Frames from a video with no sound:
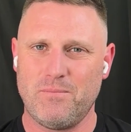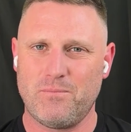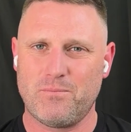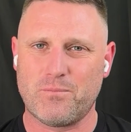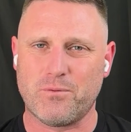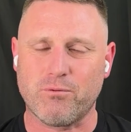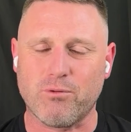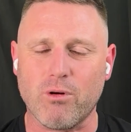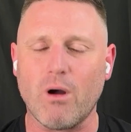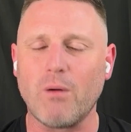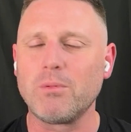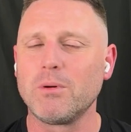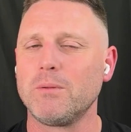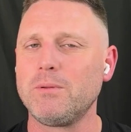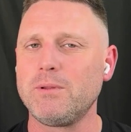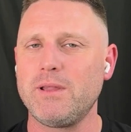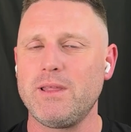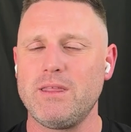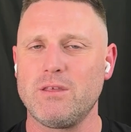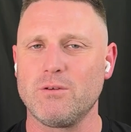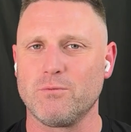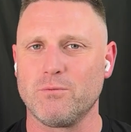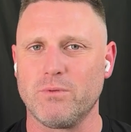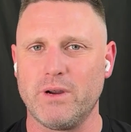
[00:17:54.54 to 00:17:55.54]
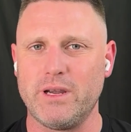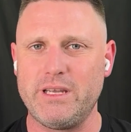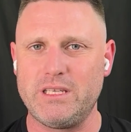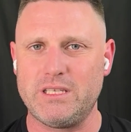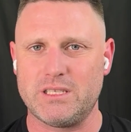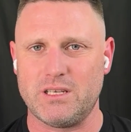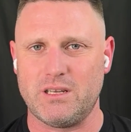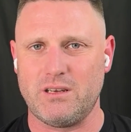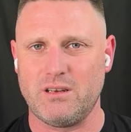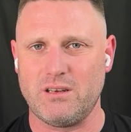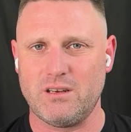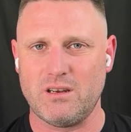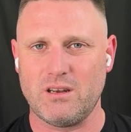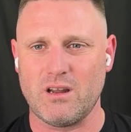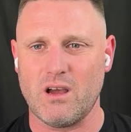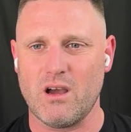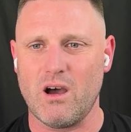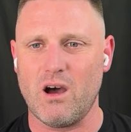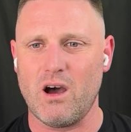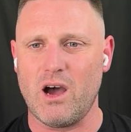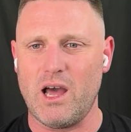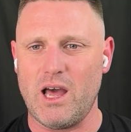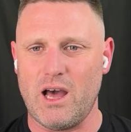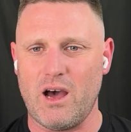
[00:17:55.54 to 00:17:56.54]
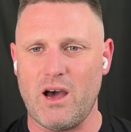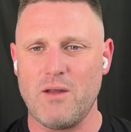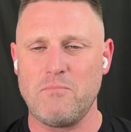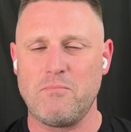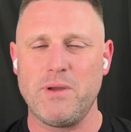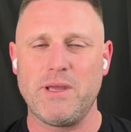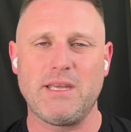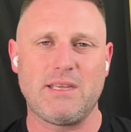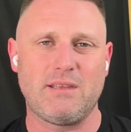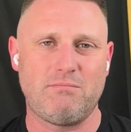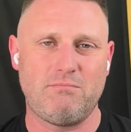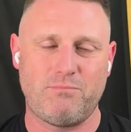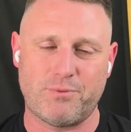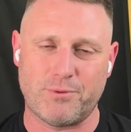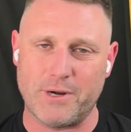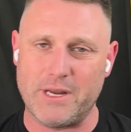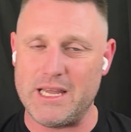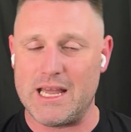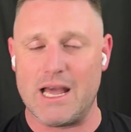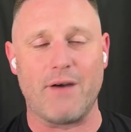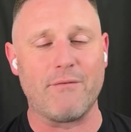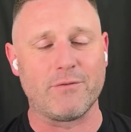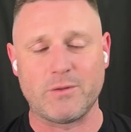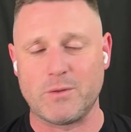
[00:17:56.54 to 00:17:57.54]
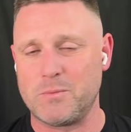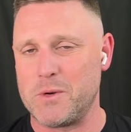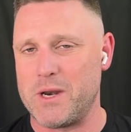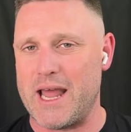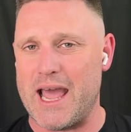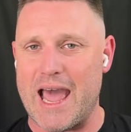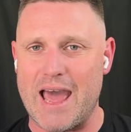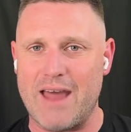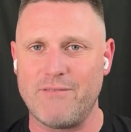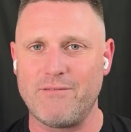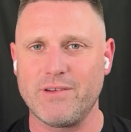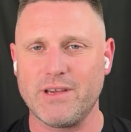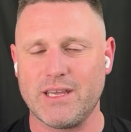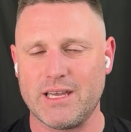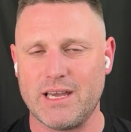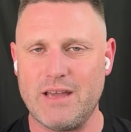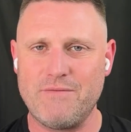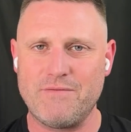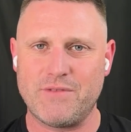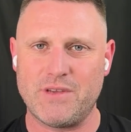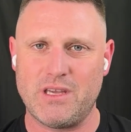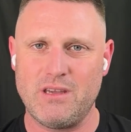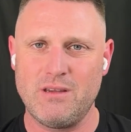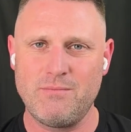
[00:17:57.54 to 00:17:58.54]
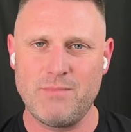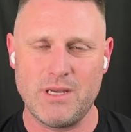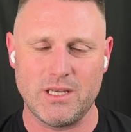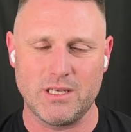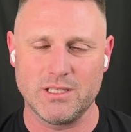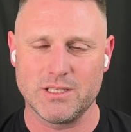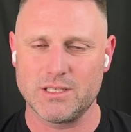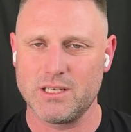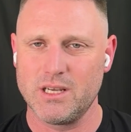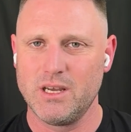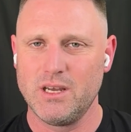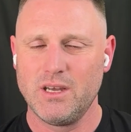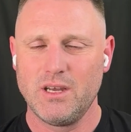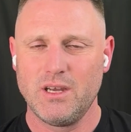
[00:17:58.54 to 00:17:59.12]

Probably the reason I'd be pretty comfortable to advocate for him is,